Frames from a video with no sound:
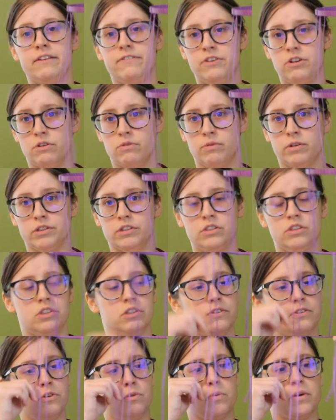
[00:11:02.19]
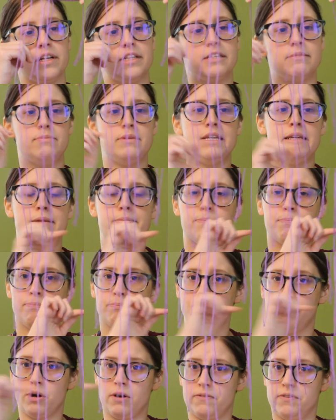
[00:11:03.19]
if you don't want to. If you want it to be
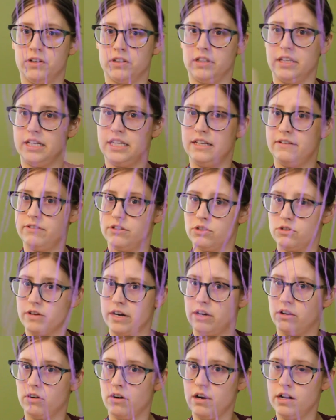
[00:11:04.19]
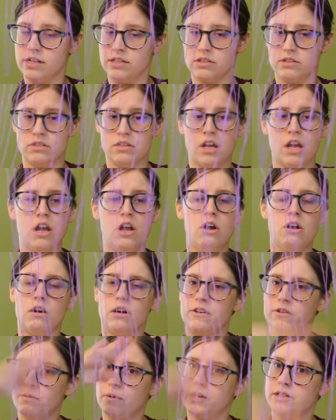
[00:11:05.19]
perfectly even straight across, or
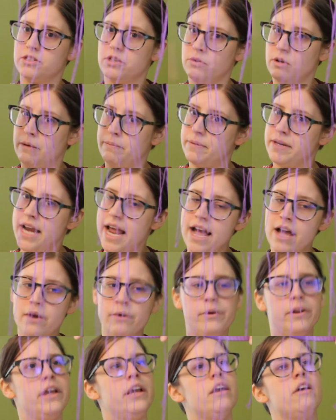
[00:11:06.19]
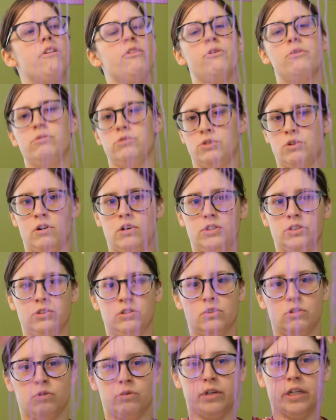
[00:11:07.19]
you want it to go up and down, those are
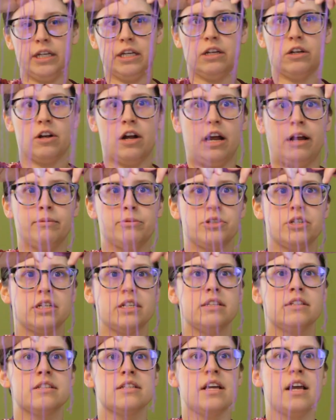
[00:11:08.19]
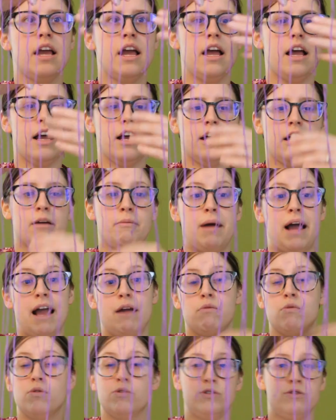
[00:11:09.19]
also really good options.
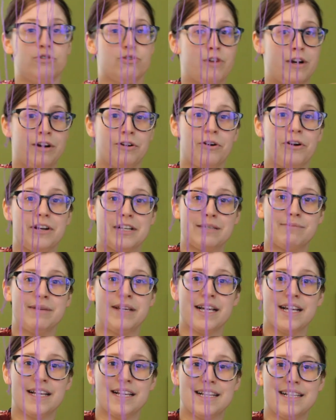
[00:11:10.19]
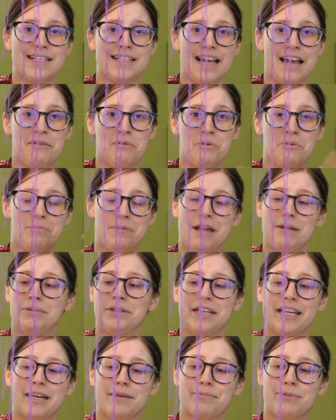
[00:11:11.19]
I won't do straight across because I won't be able
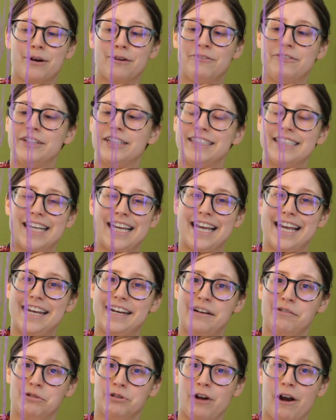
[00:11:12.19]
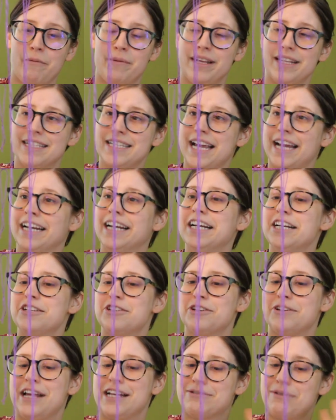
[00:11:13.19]
to get it perfect and it will drive me insane.
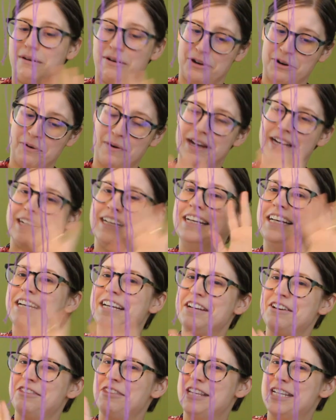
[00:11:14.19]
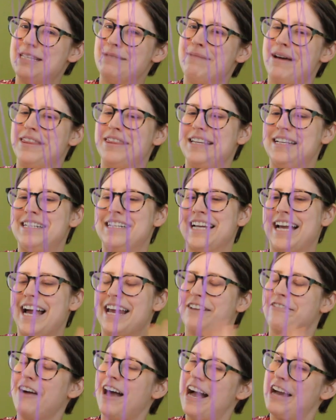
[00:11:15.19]
So that's why we're doing this method to
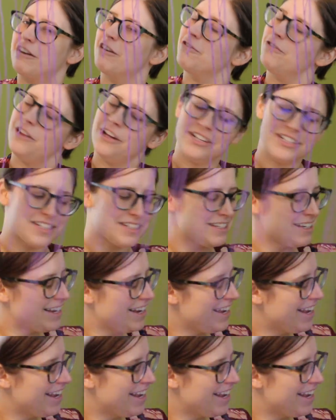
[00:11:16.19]
kind of hide your flaws.